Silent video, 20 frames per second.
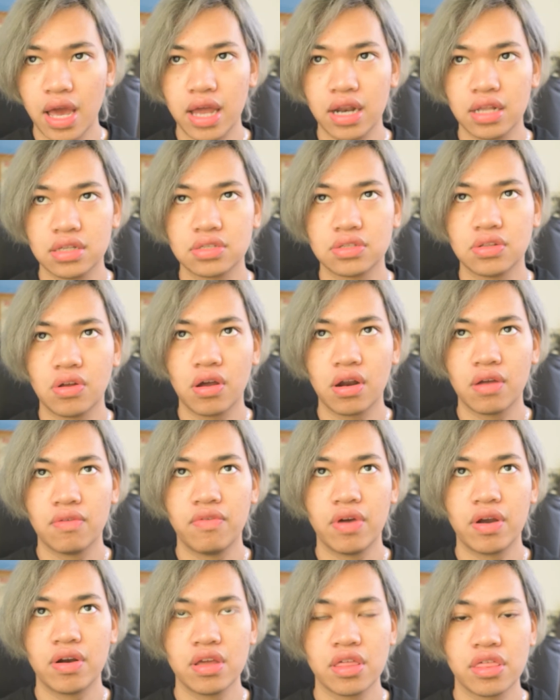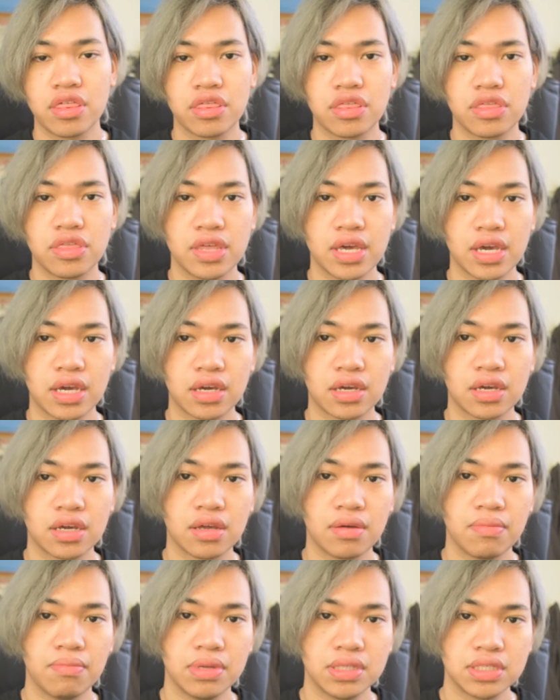and it's not a very thick
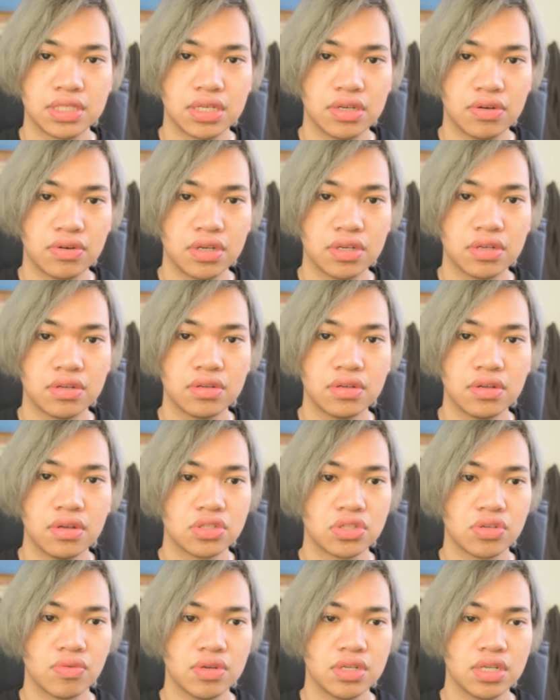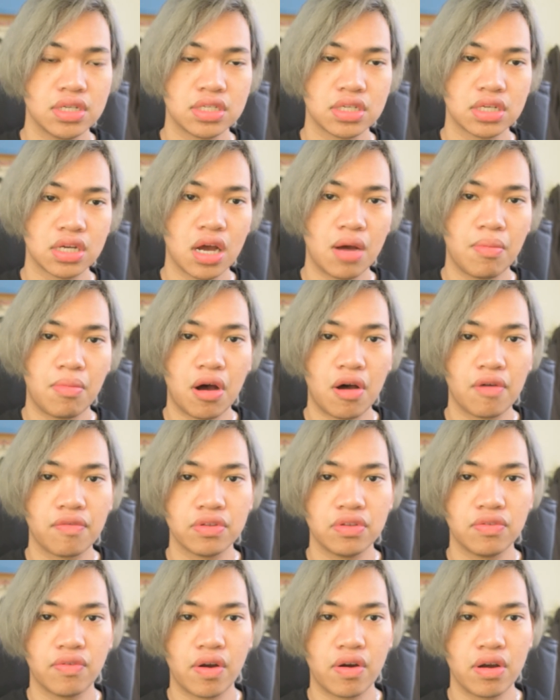material, so it doesn't come off
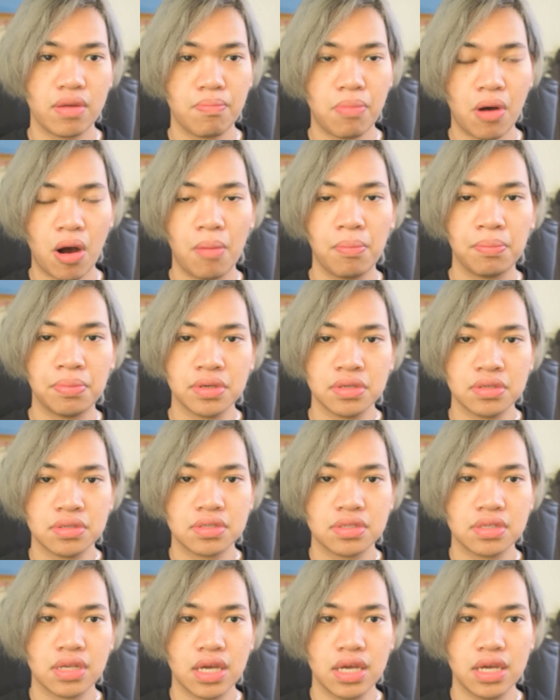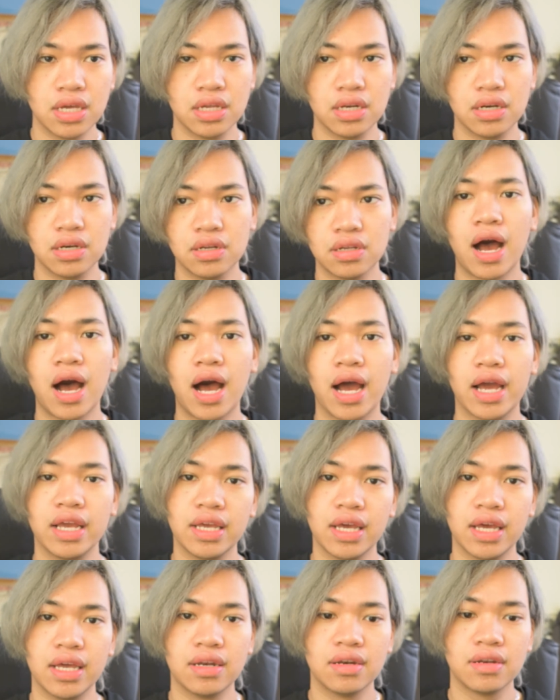as very pompous and
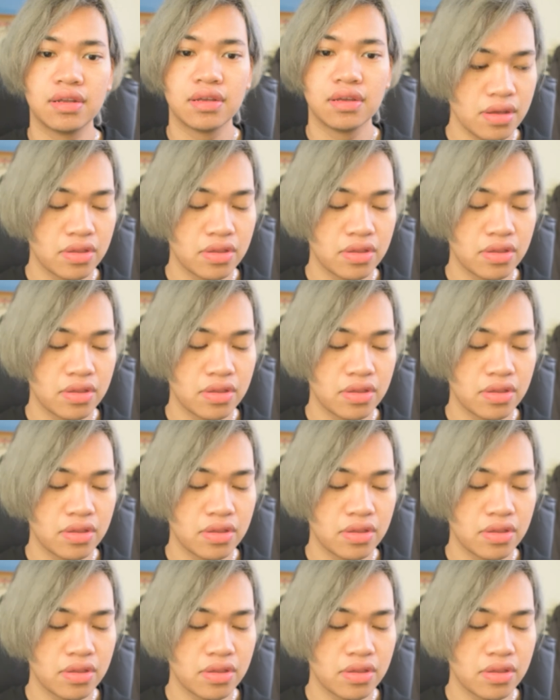high-end.